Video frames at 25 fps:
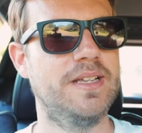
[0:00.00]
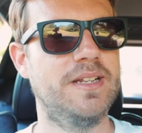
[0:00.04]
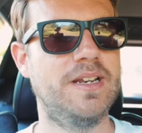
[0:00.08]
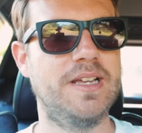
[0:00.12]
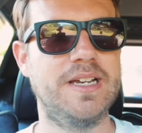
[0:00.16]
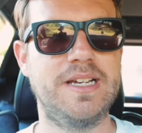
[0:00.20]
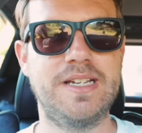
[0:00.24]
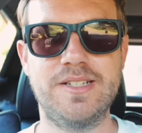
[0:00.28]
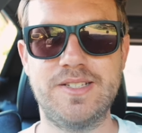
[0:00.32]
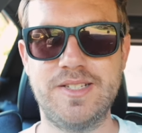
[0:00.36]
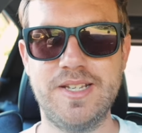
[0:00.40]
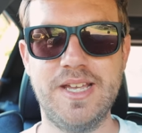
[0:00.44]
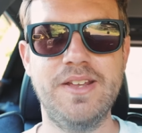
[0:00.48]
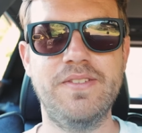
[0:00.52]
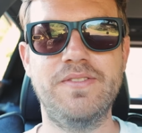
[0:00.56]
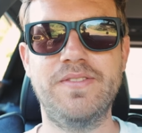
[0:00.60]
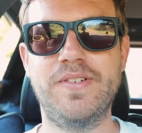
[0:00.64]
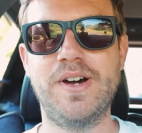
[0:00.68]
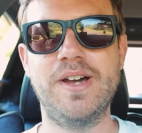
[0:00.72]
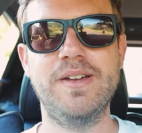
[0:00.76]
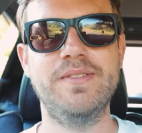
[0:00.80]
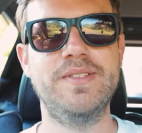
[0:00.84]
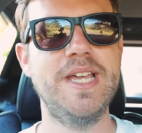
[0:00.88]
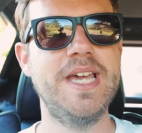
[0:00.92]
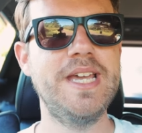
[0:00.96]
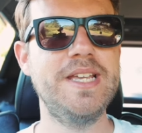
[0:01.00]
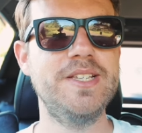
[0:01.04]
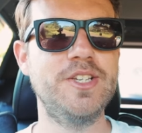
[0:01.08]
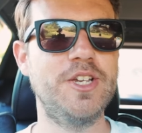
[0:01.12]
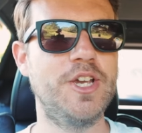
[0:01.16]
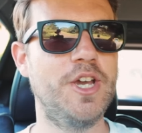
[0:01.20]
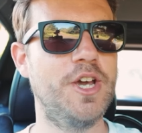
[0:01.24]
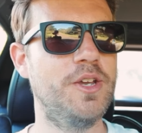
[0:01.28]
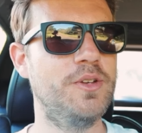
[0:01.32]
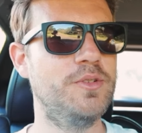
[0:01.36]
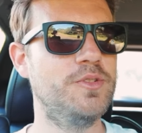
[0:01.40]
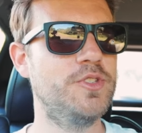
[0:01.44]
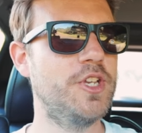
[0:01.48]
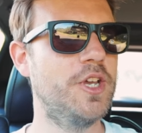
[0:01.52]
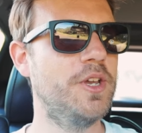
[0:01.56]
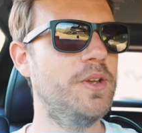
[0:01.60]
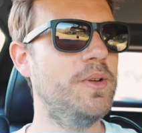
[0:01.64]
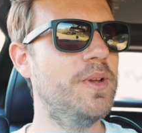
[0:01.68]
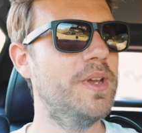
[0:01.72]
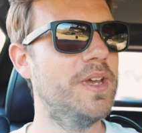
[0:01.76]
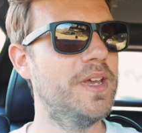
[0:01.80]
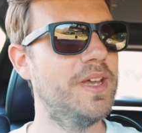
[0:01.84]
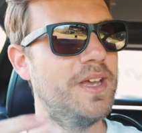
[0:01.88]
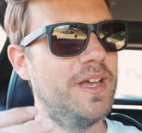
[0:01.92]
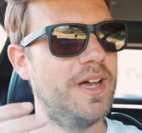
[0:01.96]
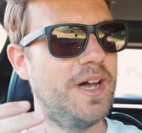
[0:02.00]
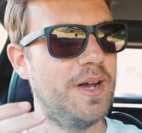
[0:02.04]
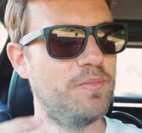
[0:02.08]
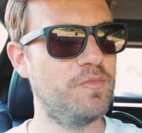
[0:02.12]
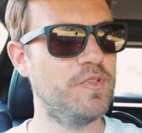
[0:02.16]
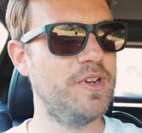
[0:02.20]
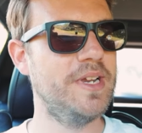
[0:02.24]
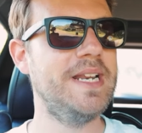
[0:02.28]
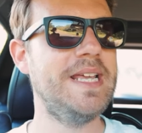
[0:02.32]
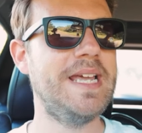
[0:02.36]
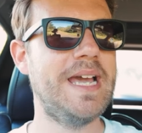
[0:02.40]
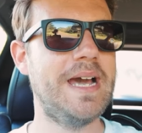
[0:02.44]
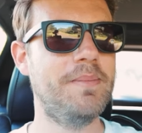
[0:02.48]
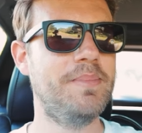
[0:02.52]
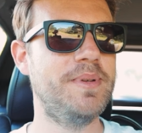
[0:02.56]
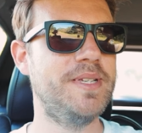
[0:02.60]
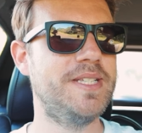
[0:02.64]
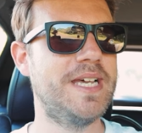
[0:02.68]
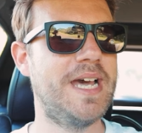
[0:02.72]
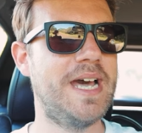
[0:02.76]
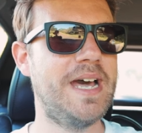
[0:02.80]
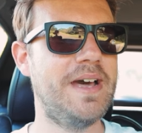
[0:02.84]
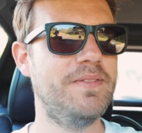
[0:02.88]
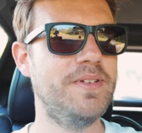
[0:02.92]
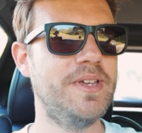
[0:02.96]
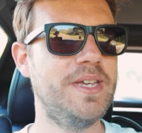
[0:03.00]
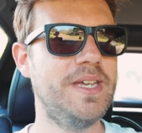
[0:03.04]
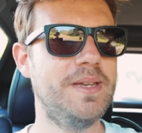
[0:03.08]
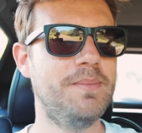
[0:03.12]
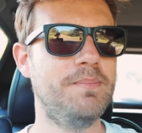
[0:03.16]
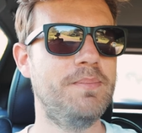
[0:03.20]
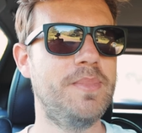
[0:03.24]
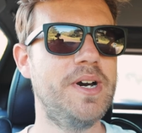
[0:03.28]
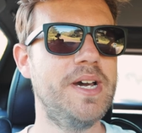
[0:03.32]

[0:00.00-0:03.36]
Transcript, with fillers: like I said, five days ago. So I'm really happy to have it.